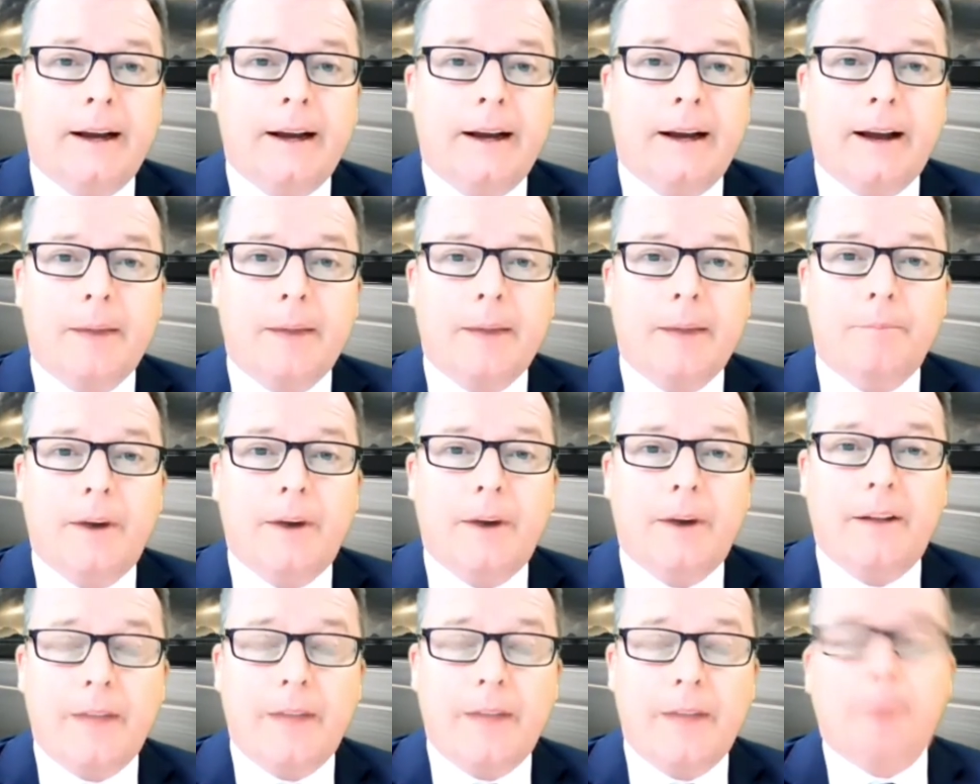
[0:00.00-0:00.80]
And
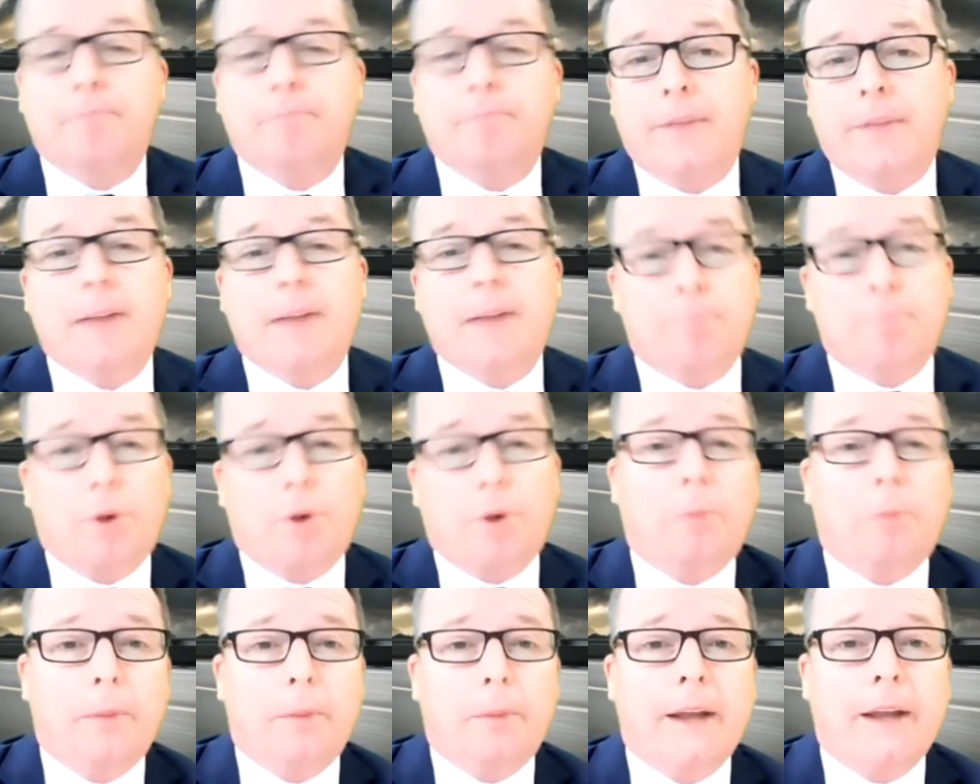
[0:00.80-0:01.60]
that
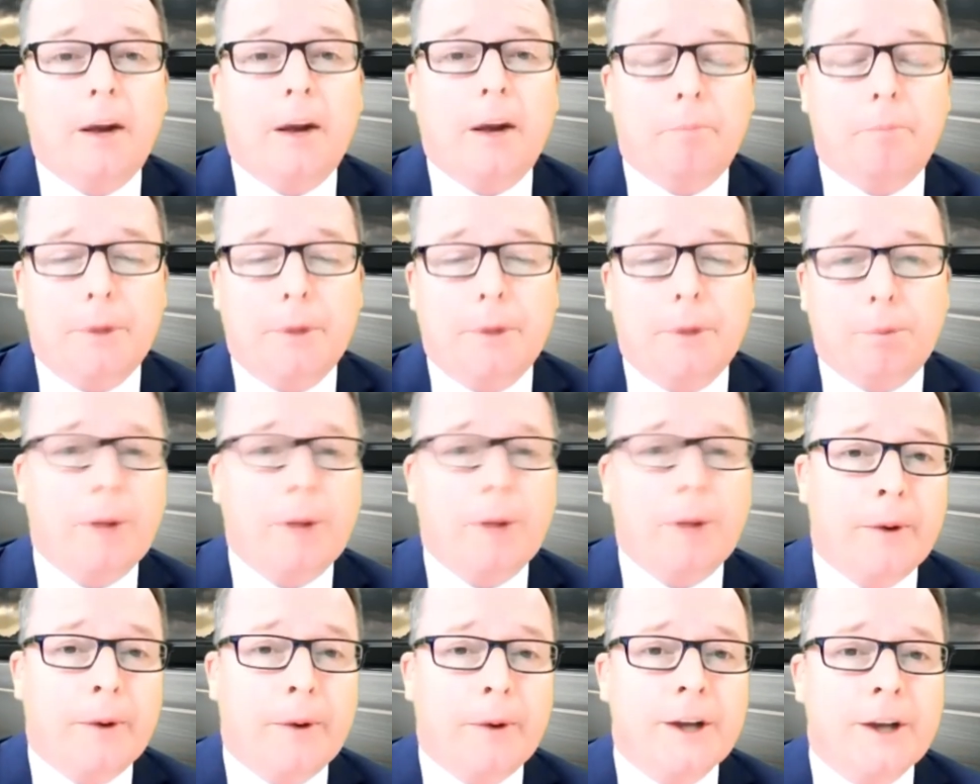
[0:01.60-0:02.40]
probably helped me.
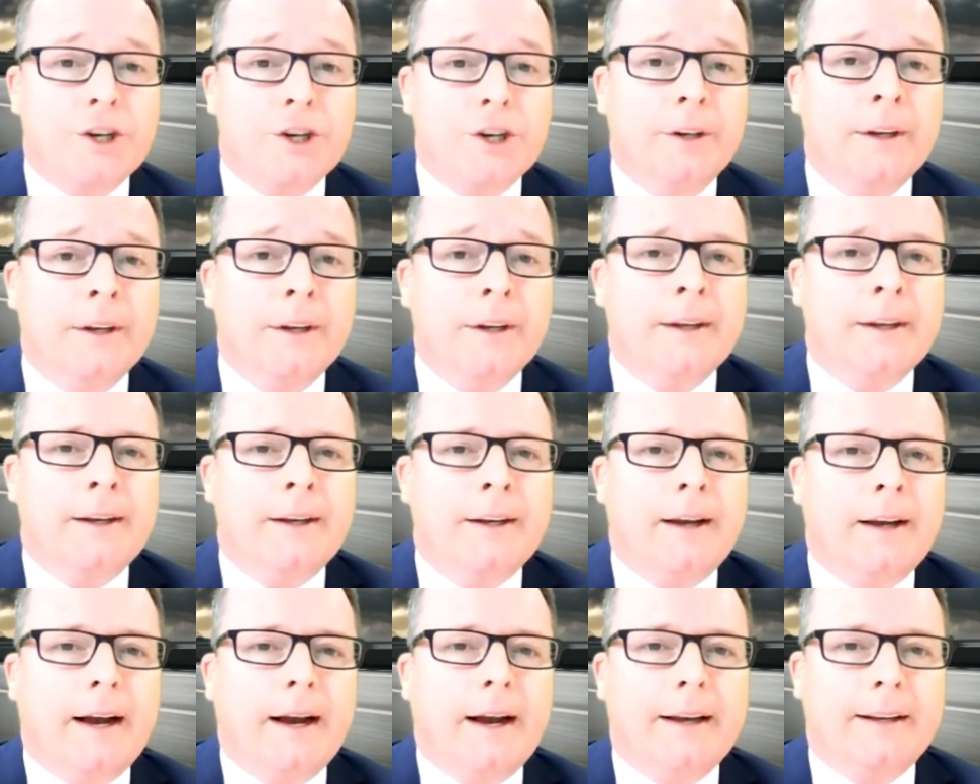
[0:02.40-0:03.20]
Preparation
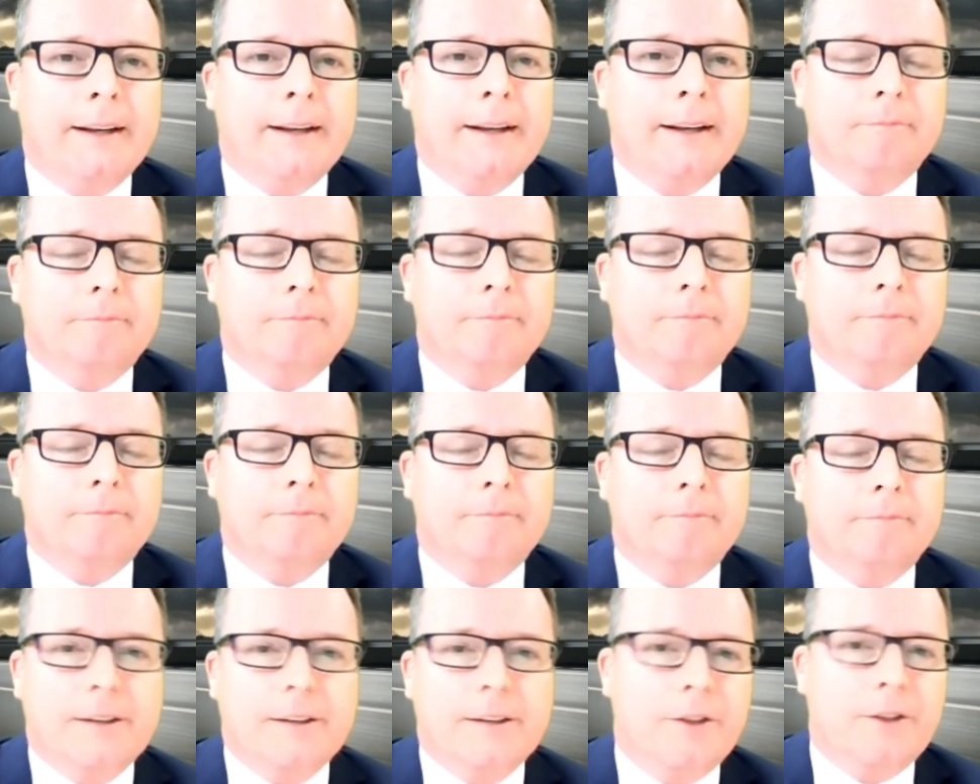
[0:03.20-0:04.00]
and
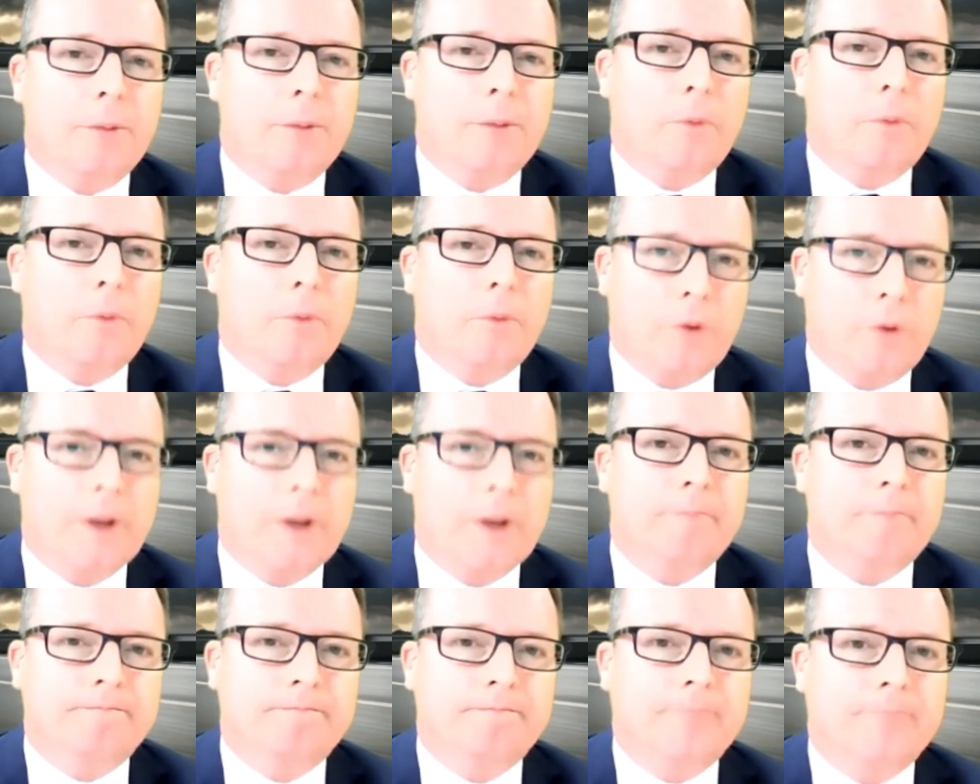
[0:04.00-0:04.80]
getting into the
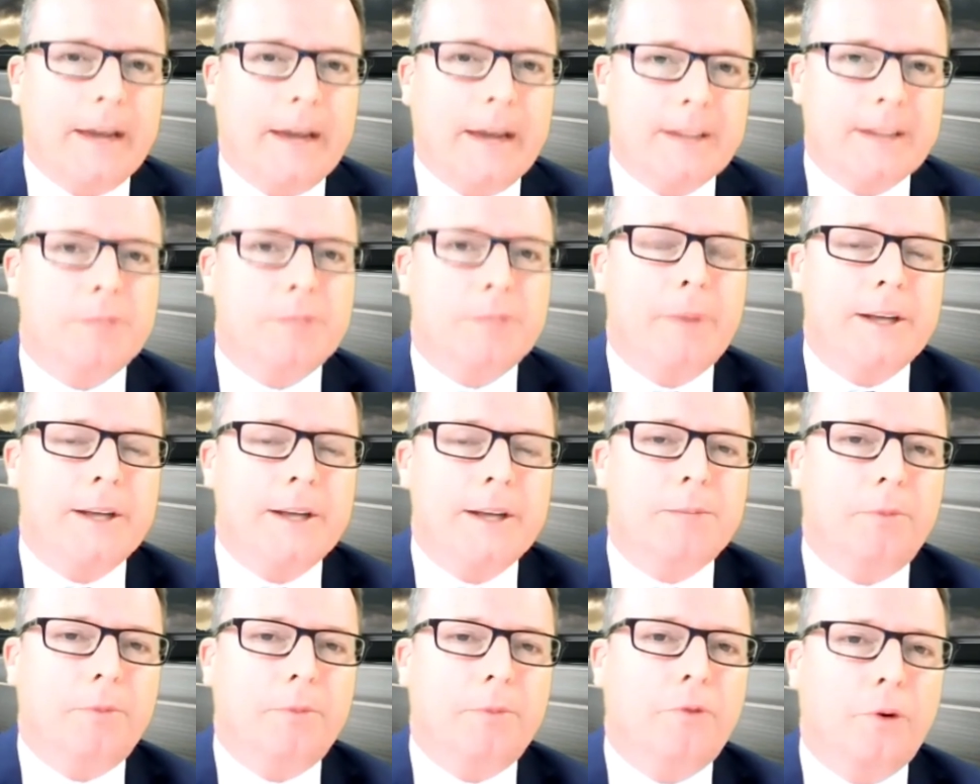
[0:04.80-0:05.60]
right
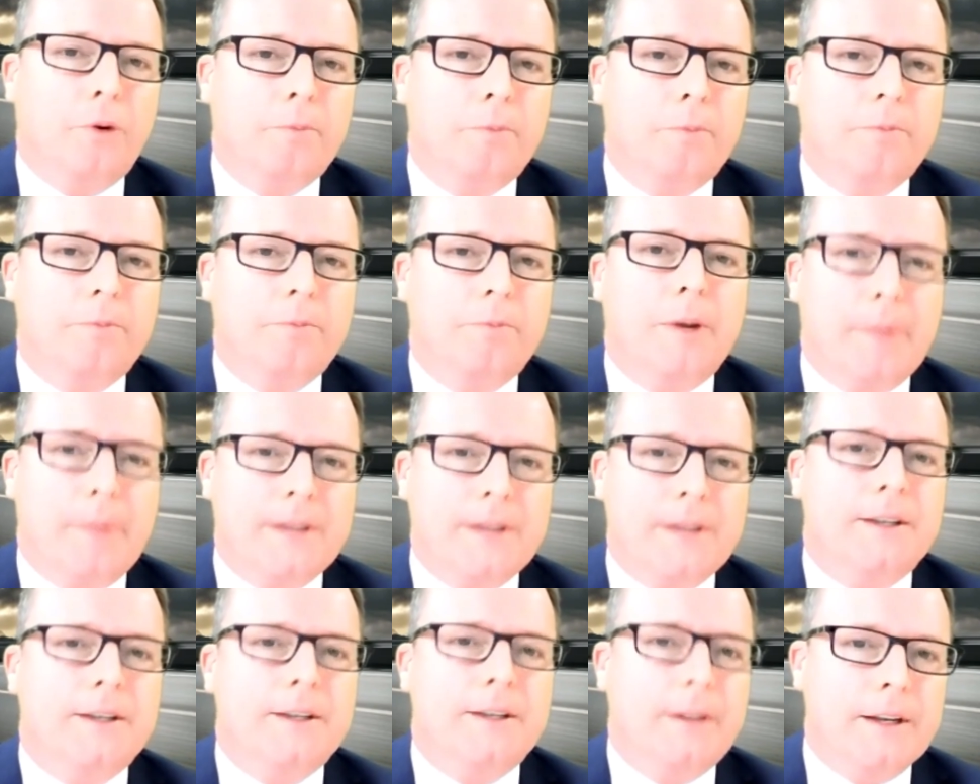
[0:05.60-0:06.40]
headspace before
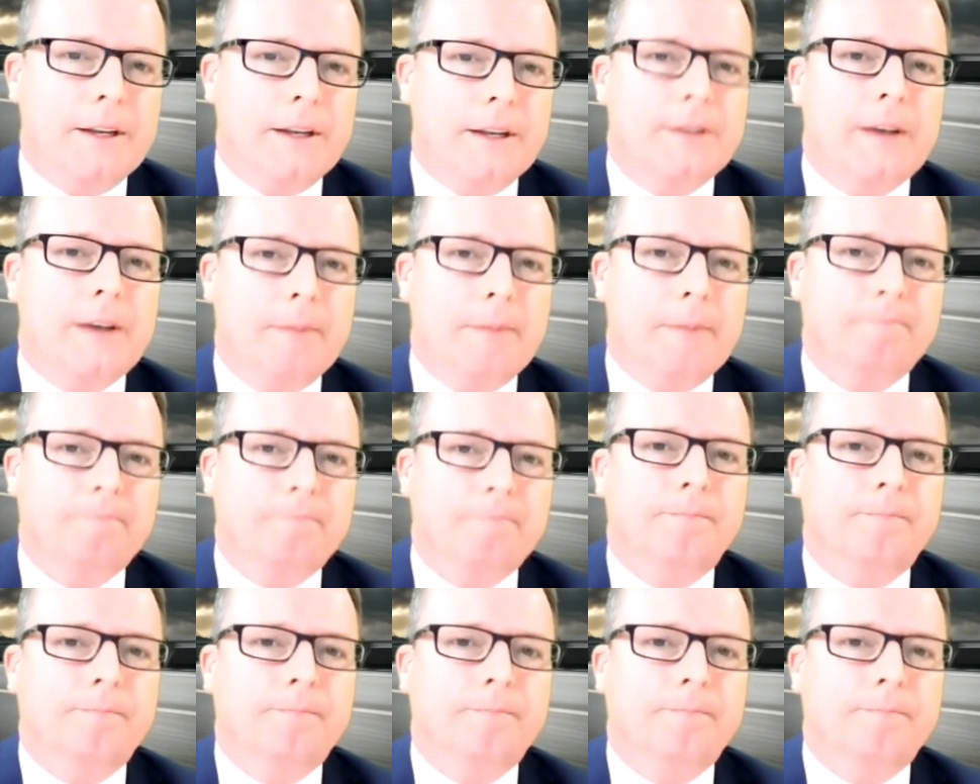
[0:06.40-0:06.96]
commencing the exam.